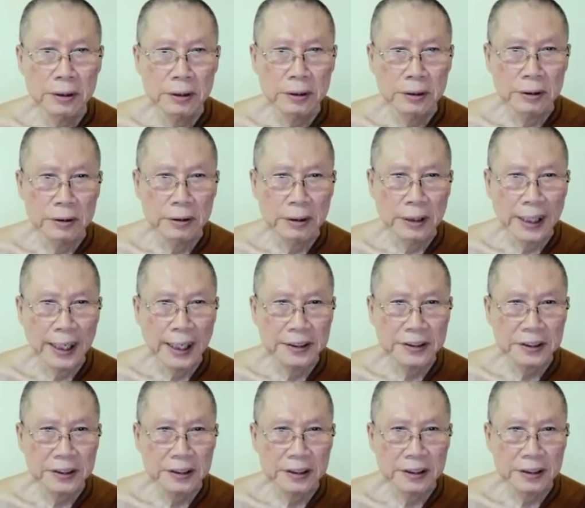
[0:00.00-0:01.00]
to
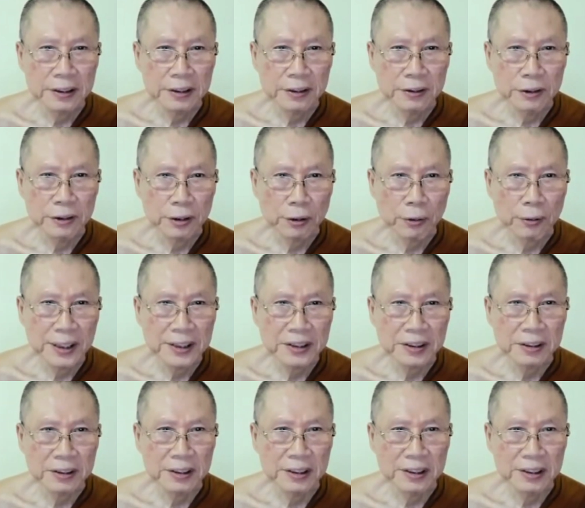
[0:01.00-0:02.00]
answer your
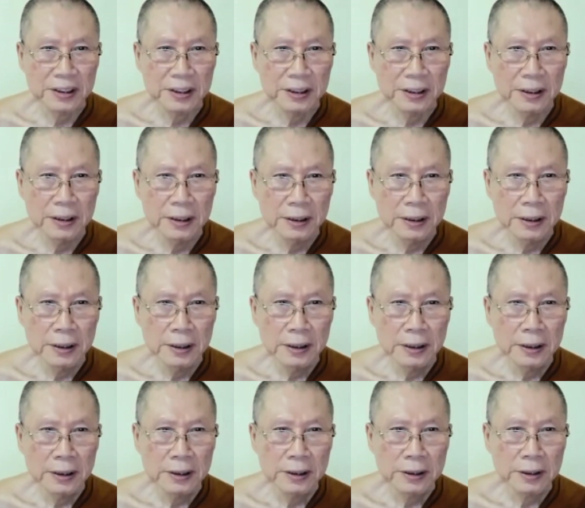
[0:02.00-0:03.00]
questions.
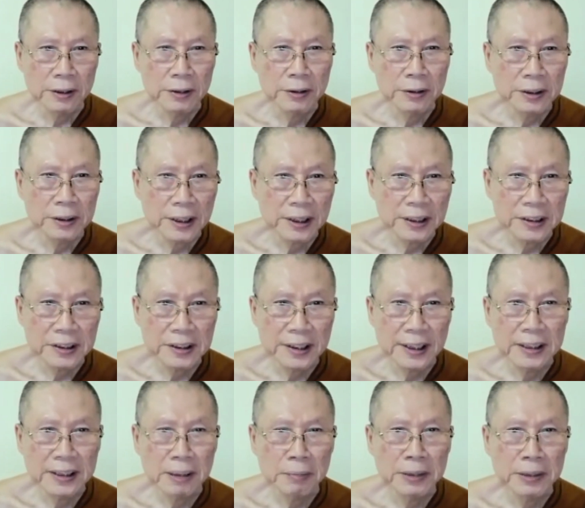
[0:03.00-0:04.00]
So just
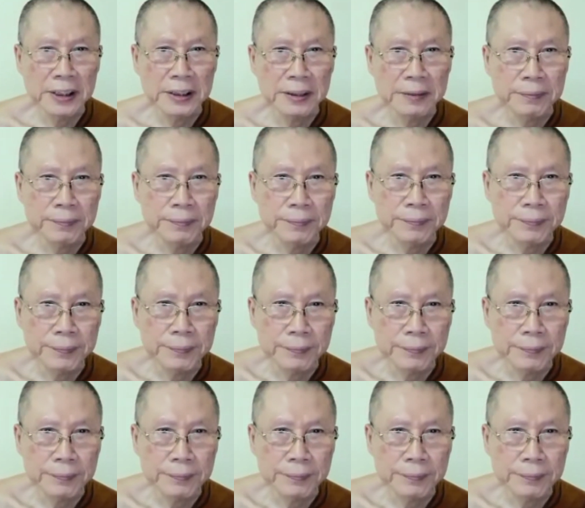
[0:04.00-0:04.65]
send them in.